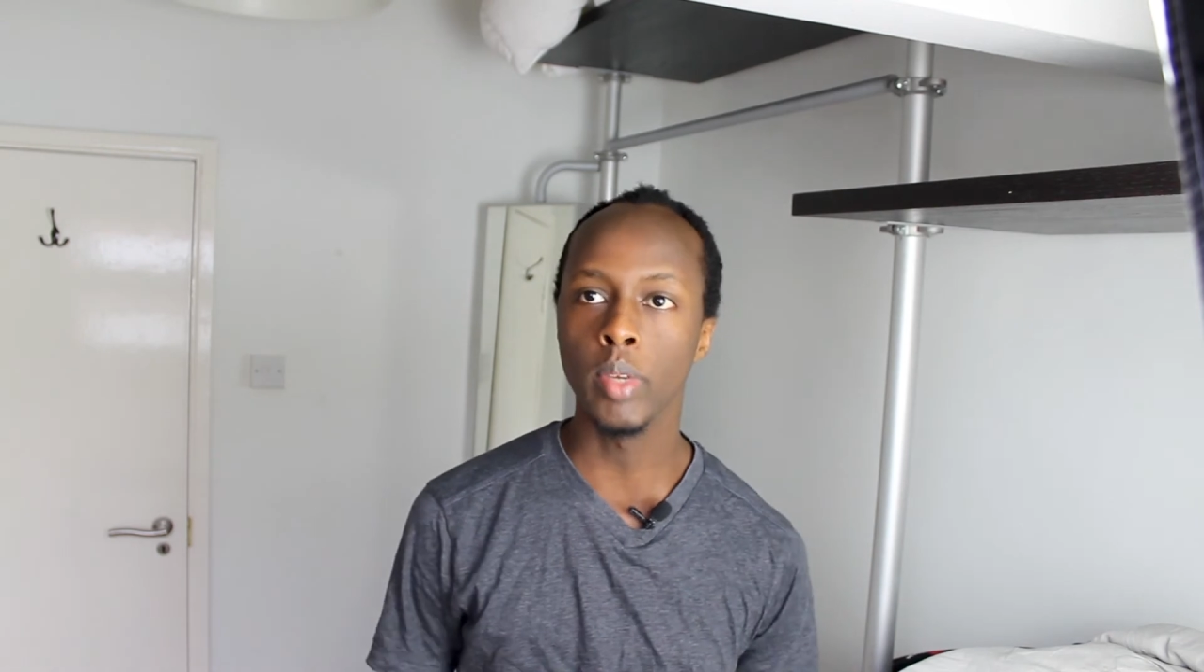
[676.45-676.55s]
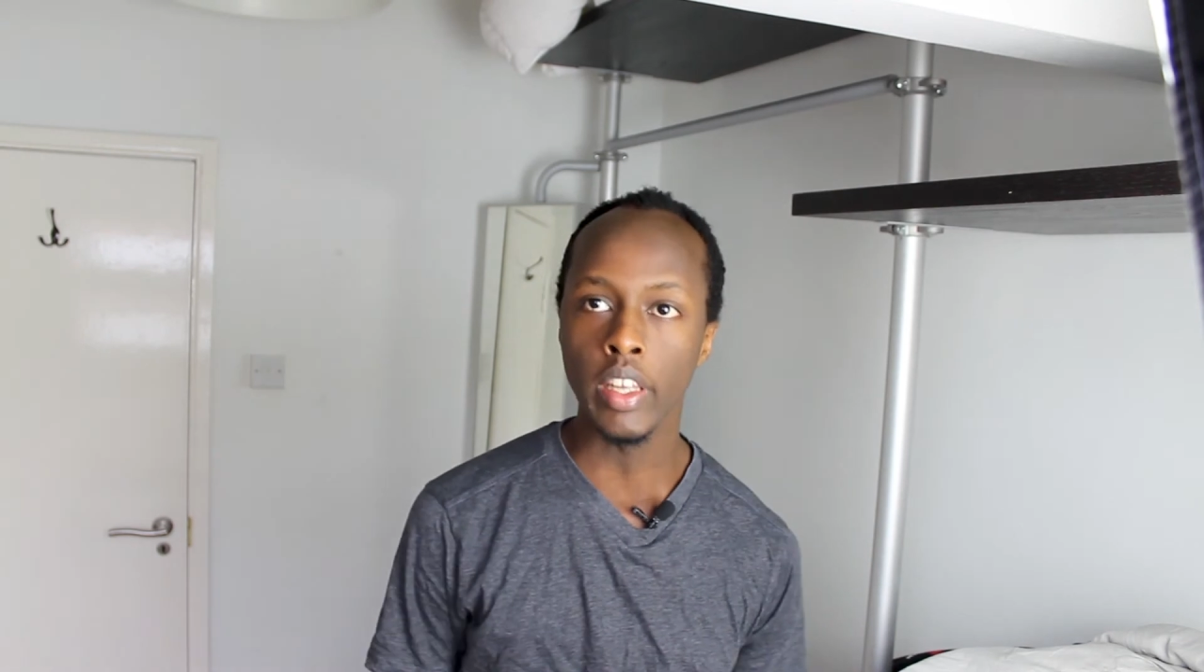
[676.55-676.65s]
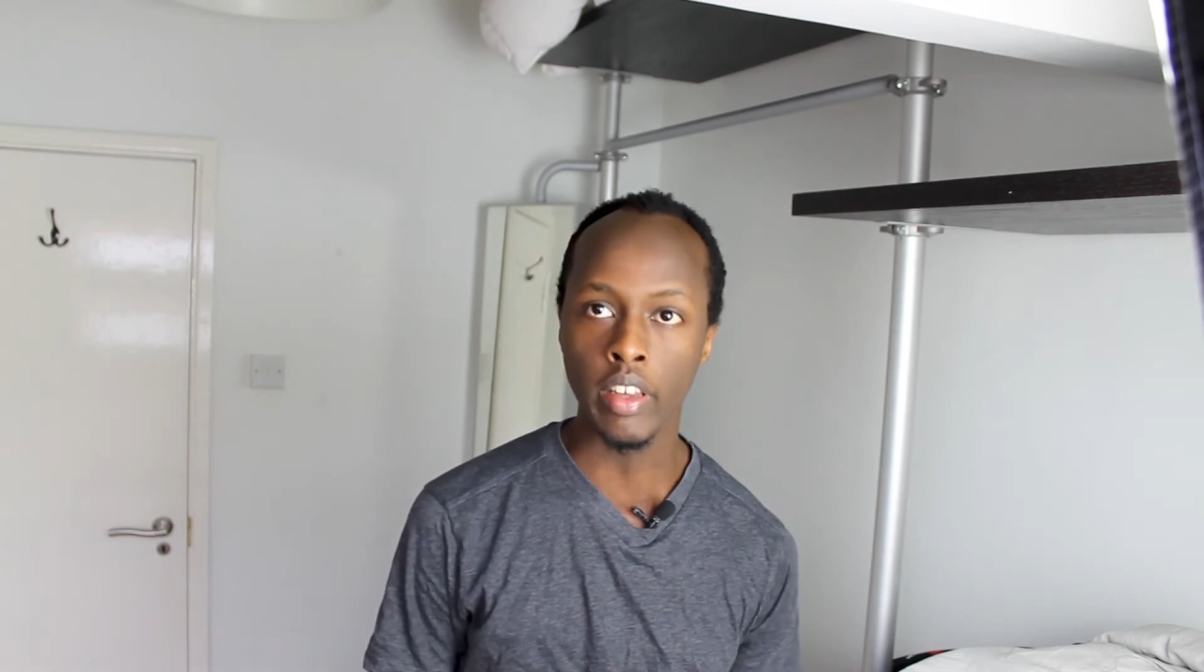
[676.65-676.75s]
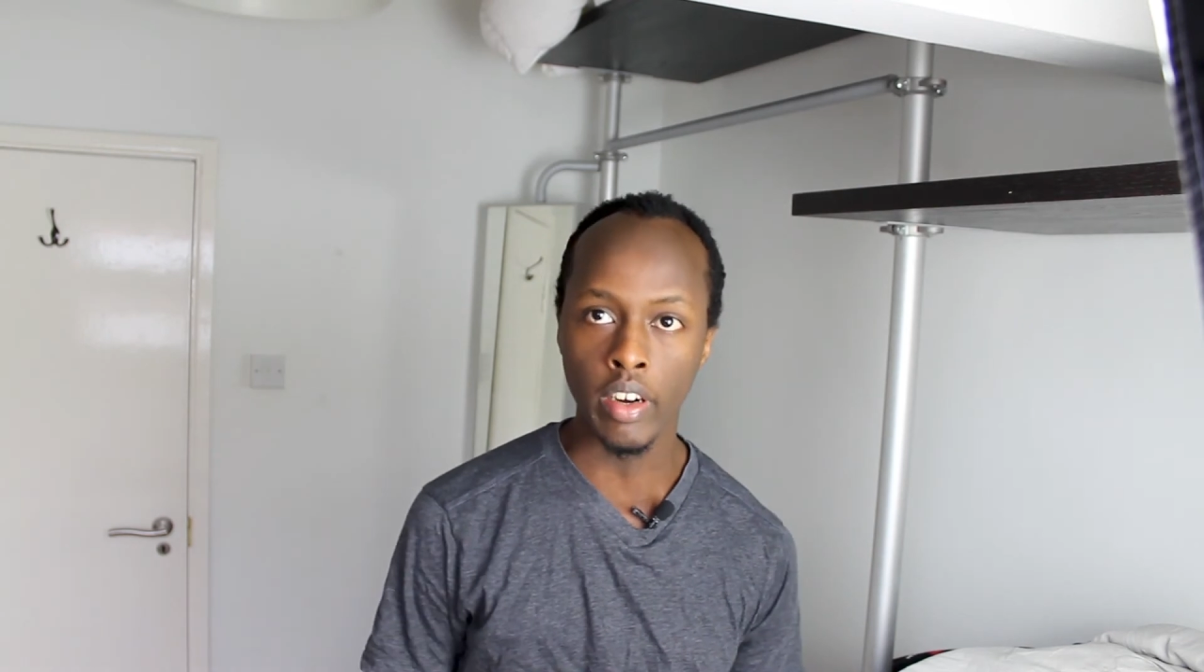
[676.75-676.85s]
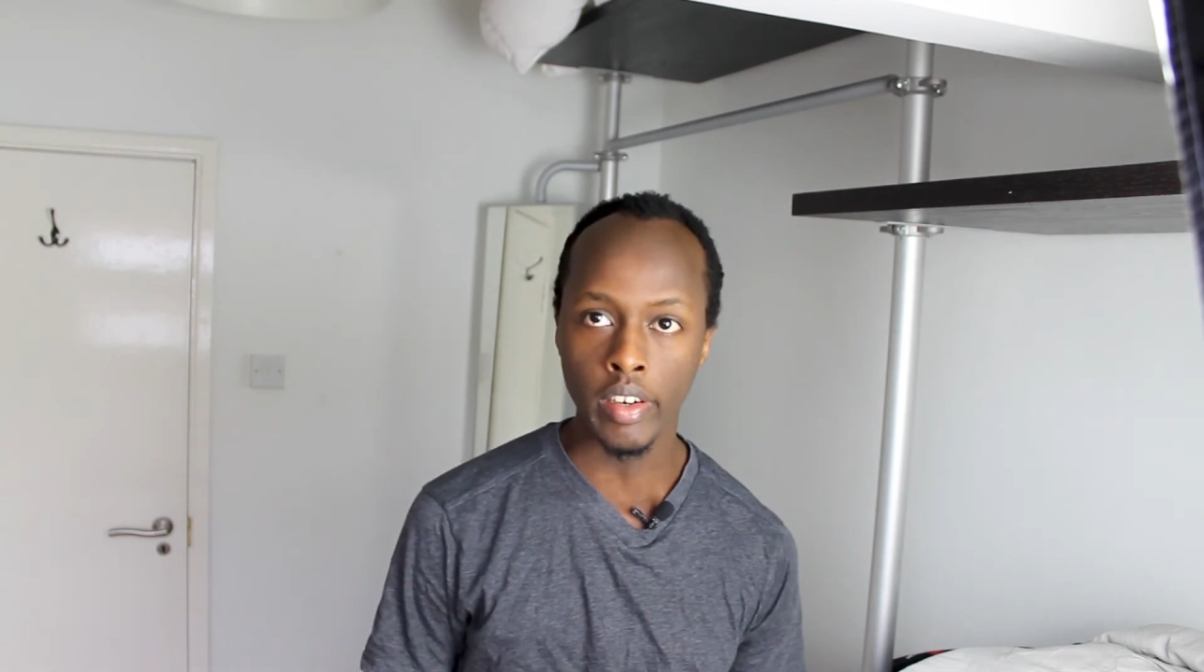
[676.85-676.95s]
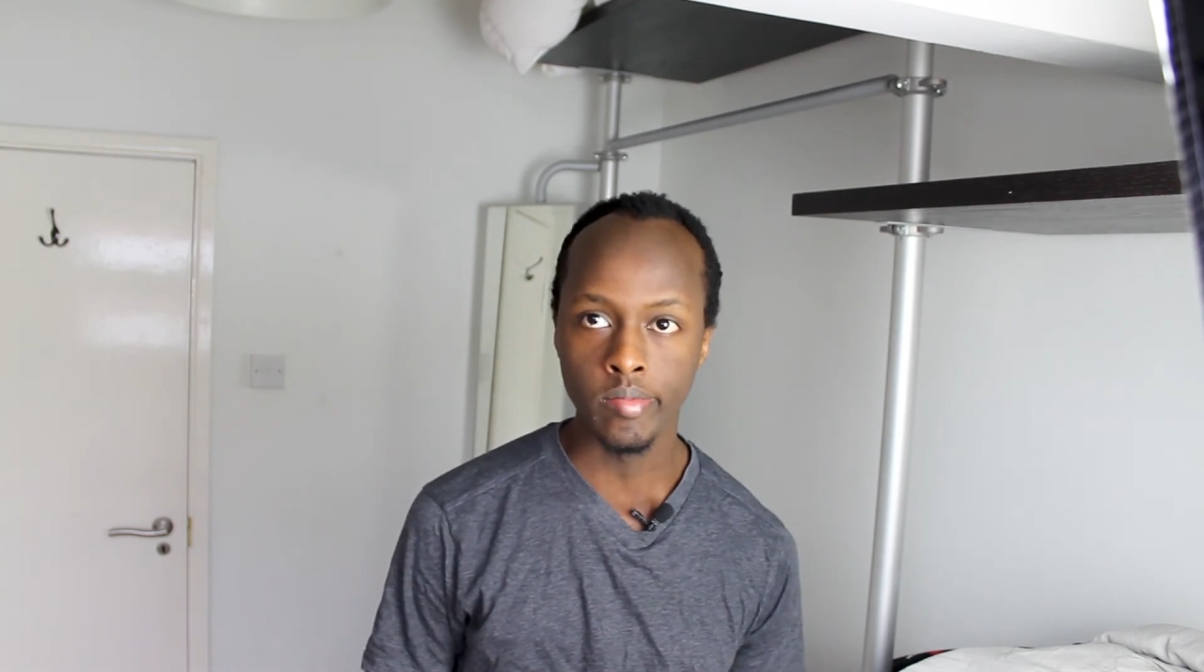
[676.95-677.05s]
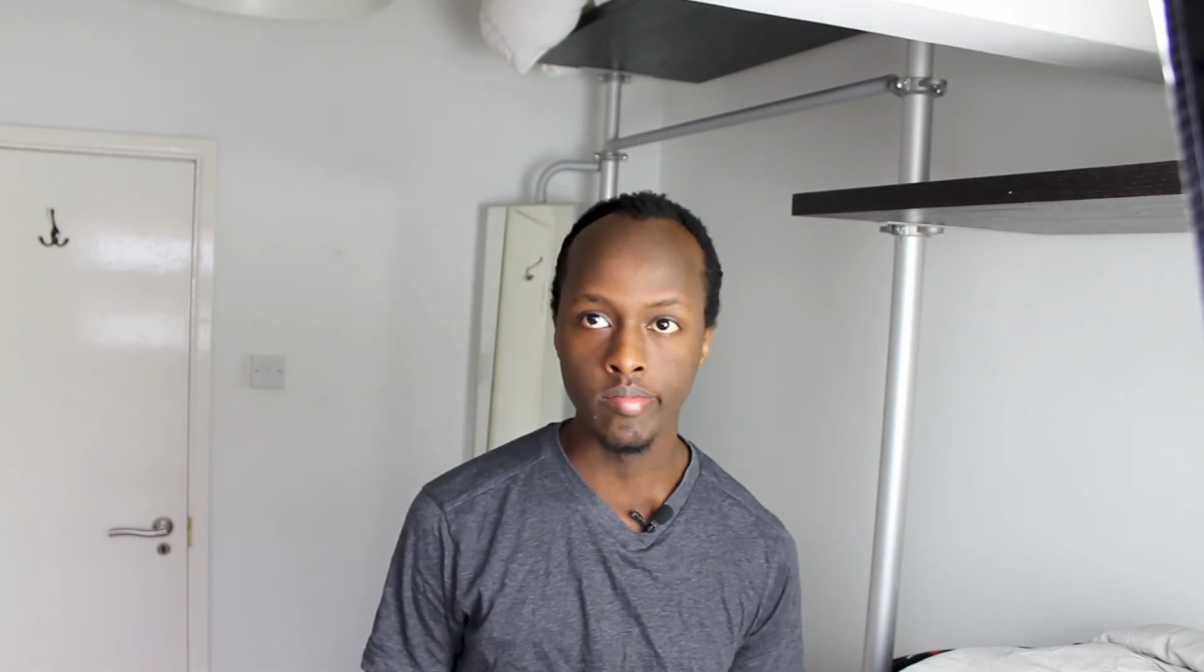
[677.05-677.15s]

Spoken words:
be there,